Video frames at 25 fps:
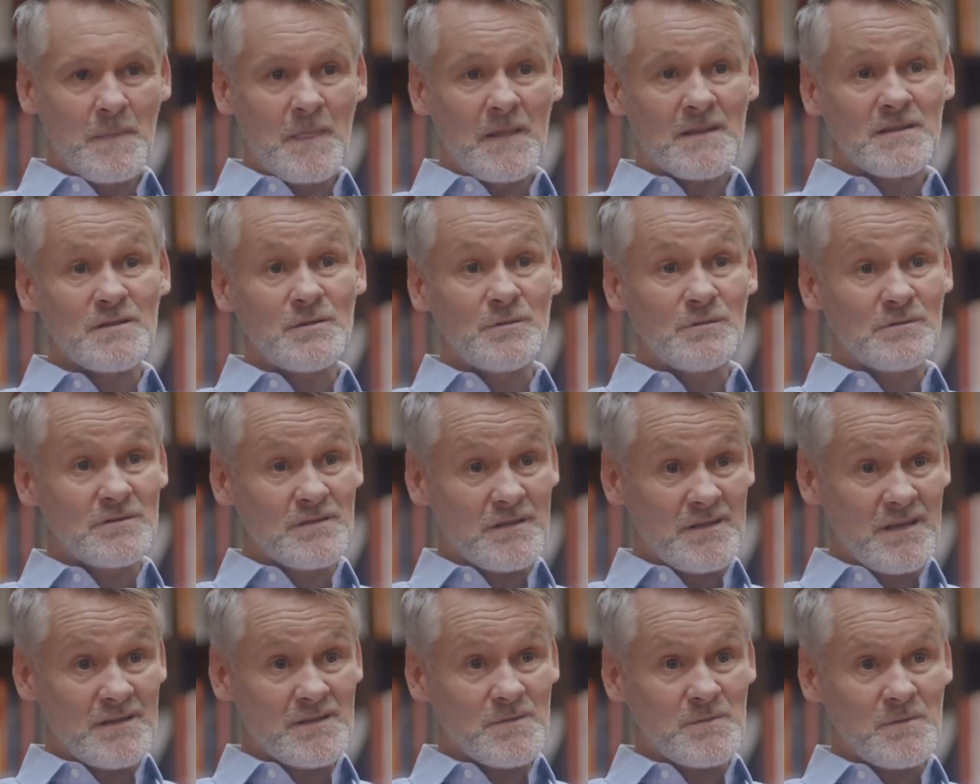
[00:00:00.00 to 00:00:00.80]
So
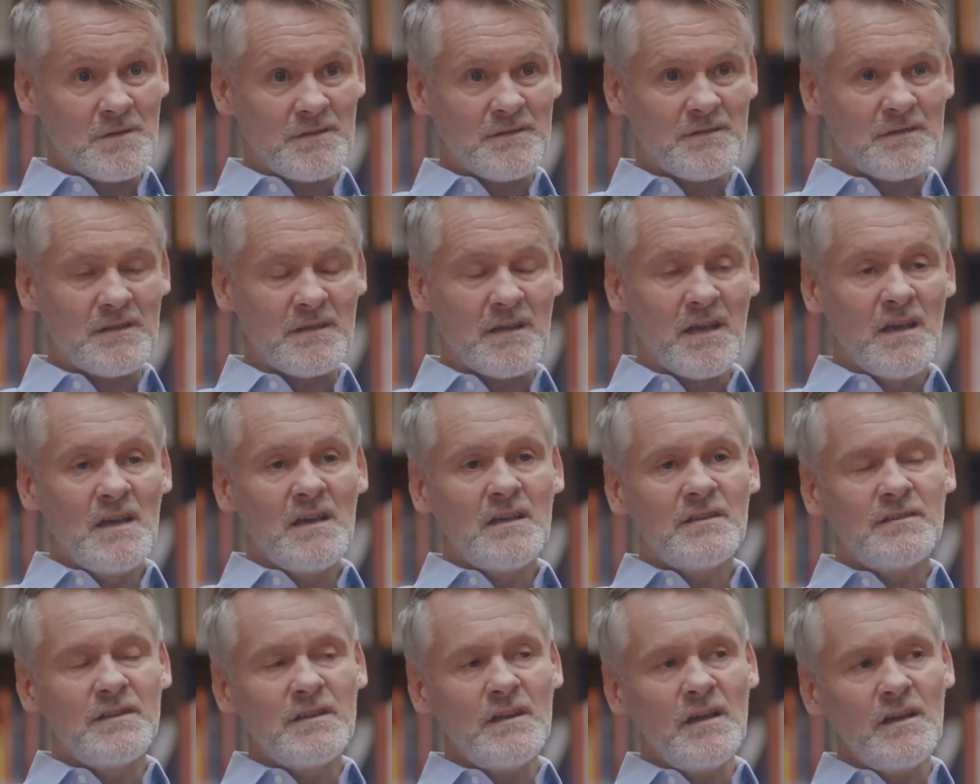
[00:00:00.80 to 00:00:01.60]
that's one thing.
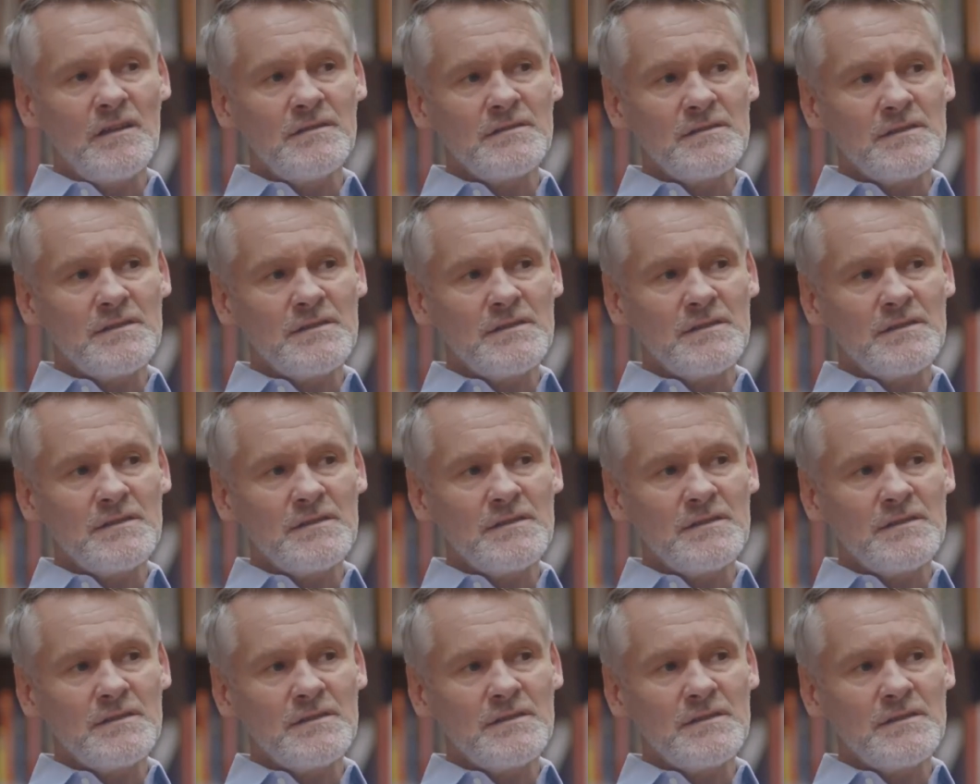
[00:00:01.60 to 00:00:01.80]
The other